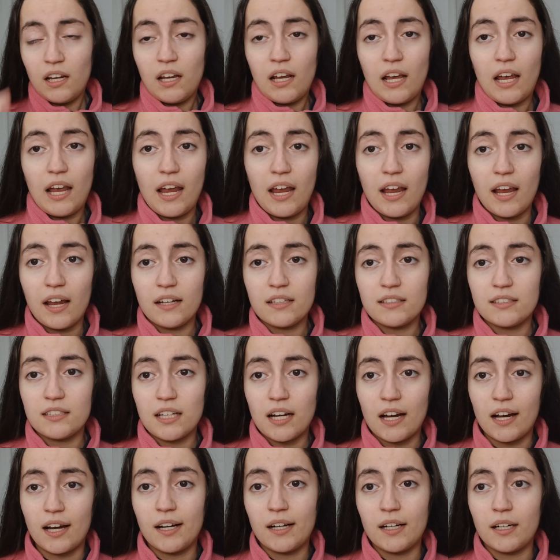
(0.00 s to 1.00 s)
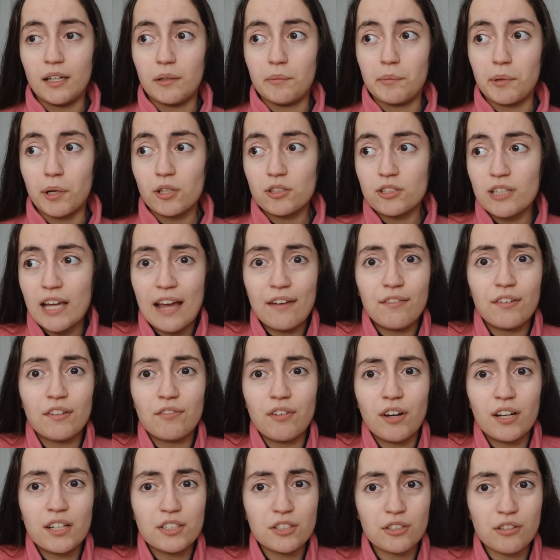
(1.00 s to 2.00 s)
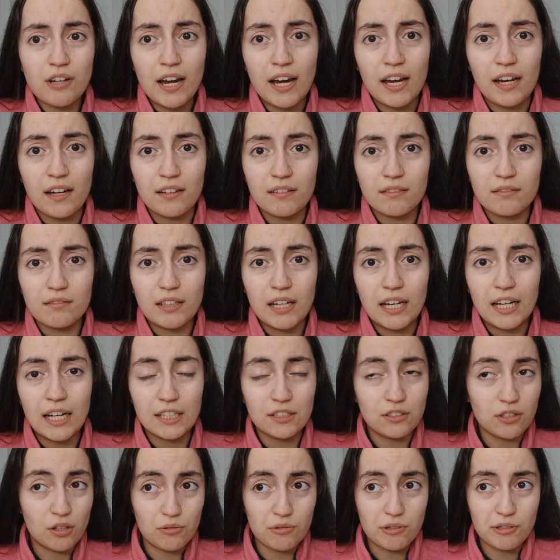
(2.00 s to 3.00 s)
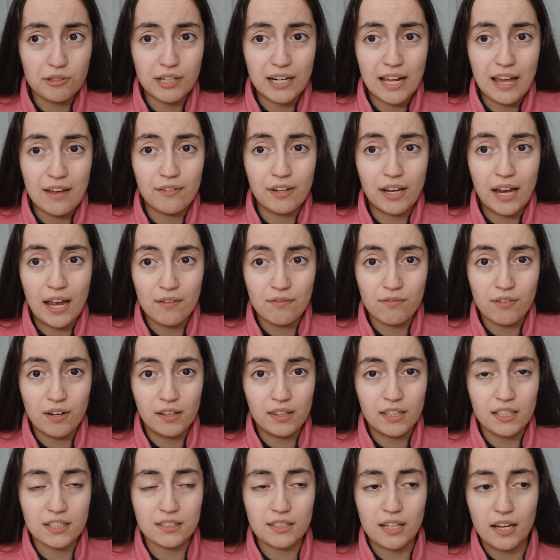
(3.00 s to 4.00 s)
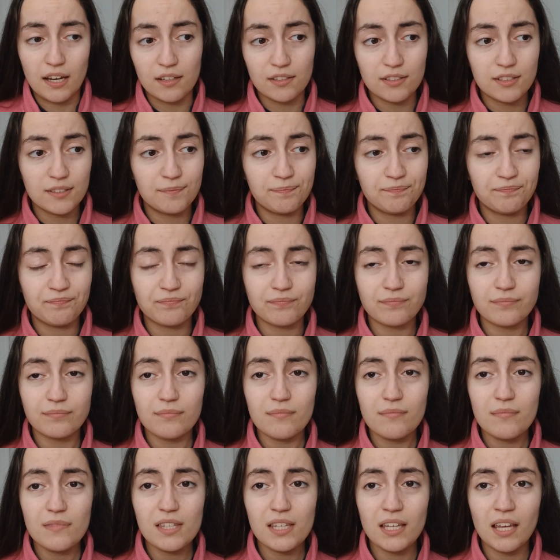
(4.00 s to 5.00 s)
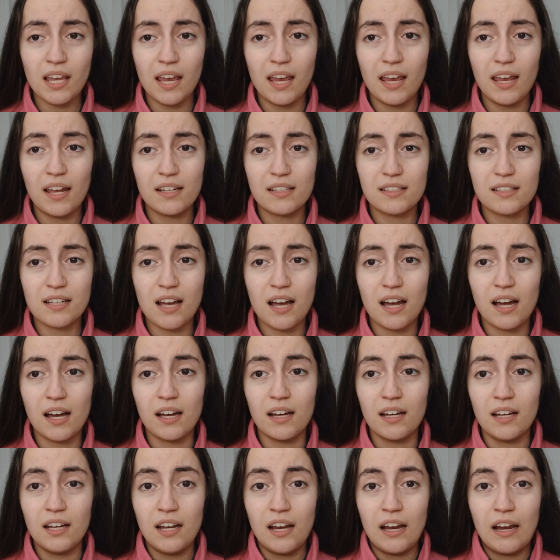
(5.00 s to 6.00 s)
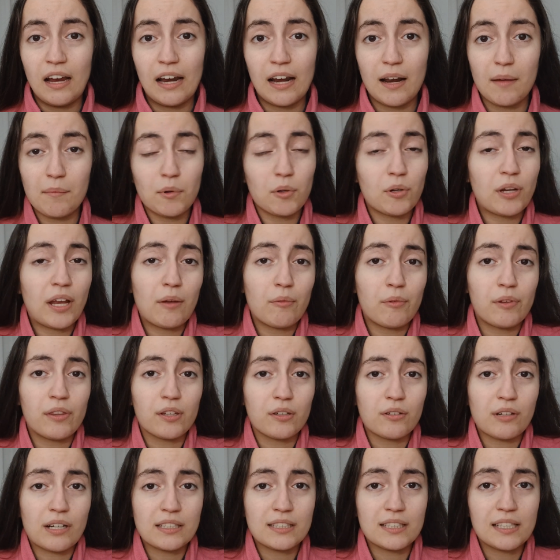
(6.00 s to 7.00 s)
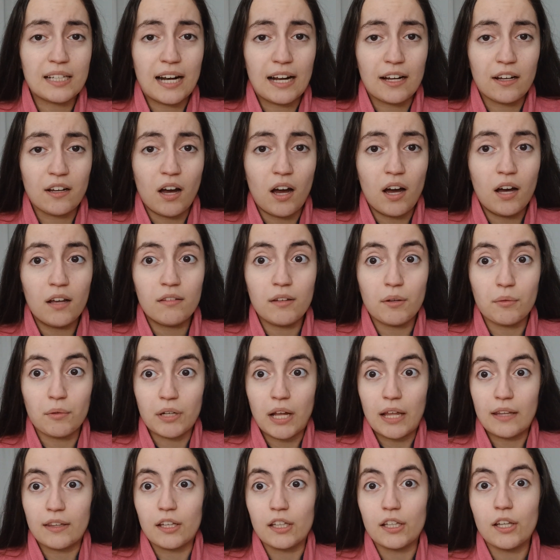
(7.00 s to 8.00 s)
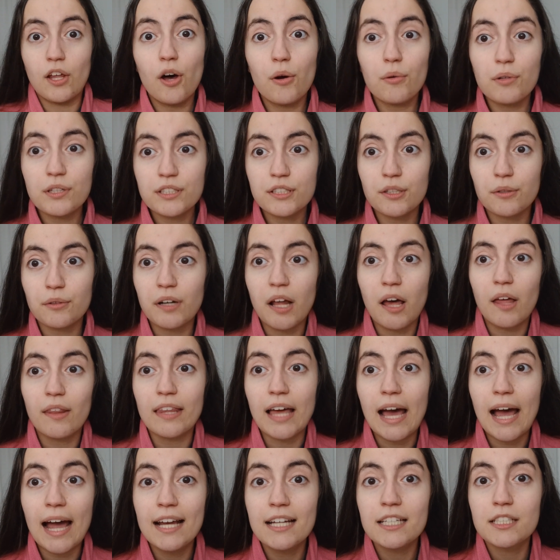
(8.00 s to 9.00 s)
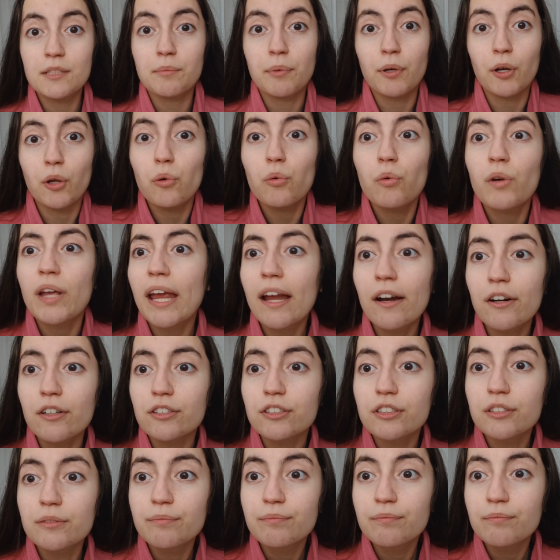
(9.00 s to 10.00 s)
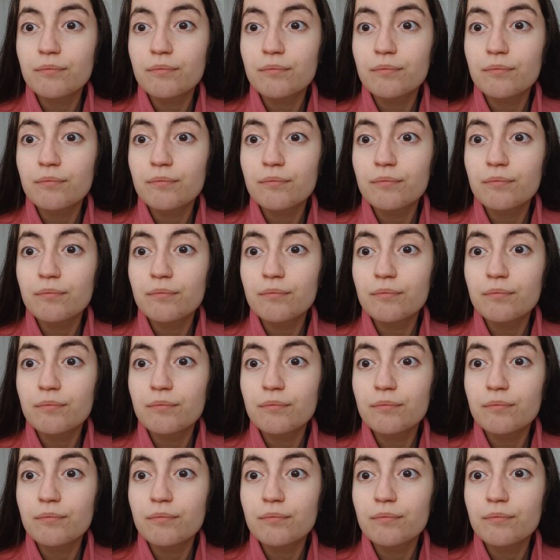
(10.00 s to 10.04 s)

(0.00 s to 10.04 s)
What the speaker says: And, but also having fun is great. And I don't regret having had fun these days. And I'm okay with the grades that I got. They were not the lowest, they were not the highest, but who cares?